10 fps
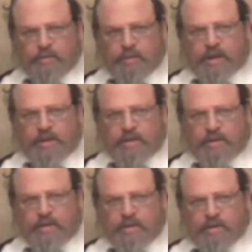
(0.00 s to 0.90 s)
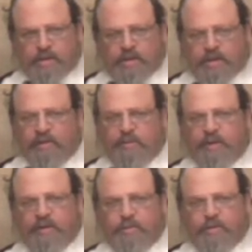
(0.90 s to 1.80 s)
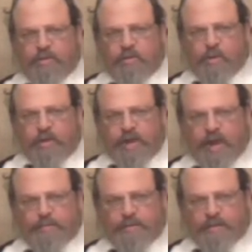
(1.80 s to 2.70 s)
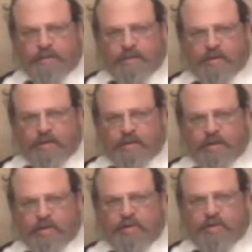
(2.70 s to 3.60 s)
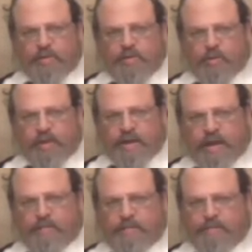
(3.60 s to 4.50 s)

What? You don't have to be in the mood. You want to wake up. Aren't you in the mood to wake up?